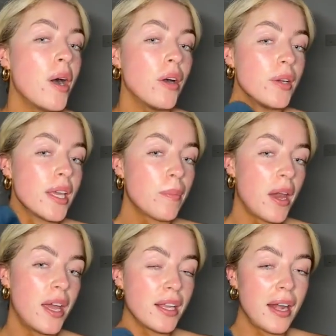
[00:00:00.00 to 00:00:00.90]
only
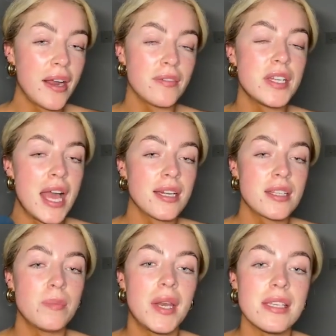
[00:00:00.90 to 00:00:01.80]
applying a layer of tan to
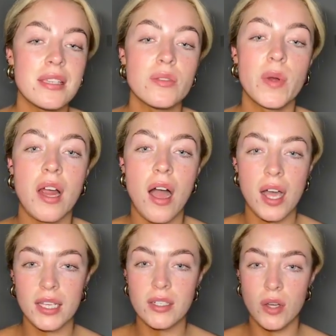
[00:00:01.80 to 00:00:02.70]
the places where
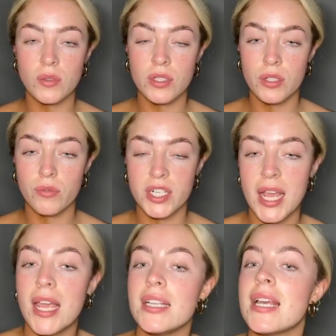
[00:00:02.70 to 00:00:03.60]
I don't
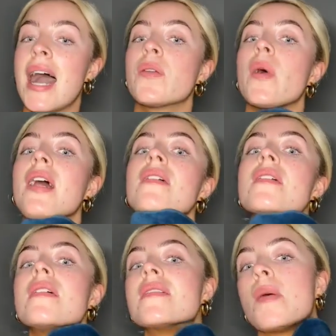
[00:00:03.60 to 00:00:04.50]
retain tan well.
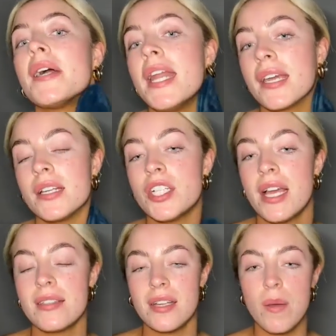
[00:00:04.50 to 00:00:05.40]
So my neck and
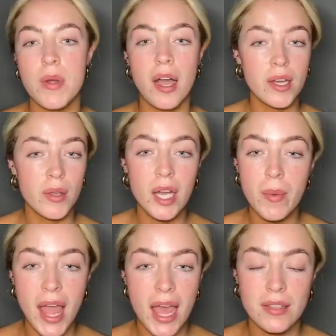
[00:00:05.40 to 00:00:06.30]
chest, I'm not going on
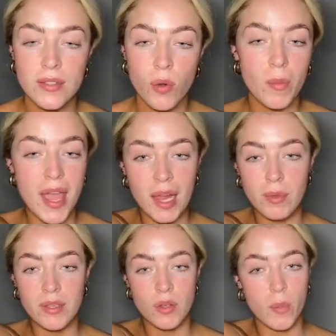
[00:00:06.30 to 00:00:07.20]
my hands or my
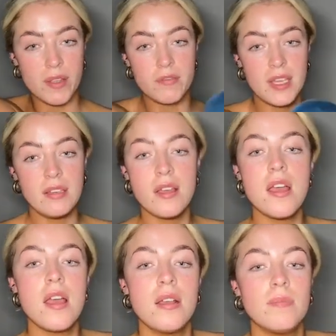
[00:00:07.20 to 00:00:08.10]
elbows or my feet.
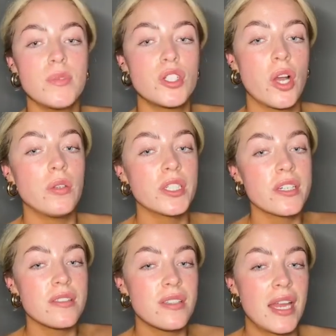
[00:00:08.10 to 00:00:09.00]

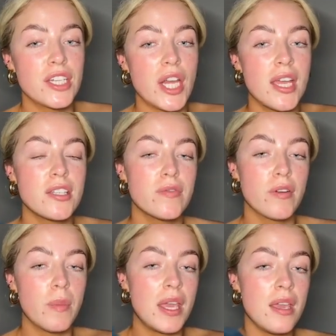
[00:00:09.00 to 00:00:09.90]
Shoulders and chest for
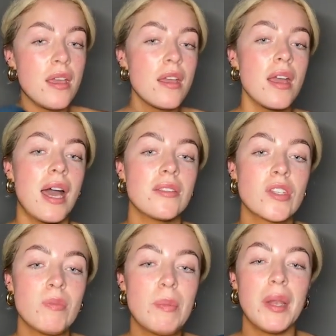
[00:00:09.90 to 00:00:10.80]
me, and some people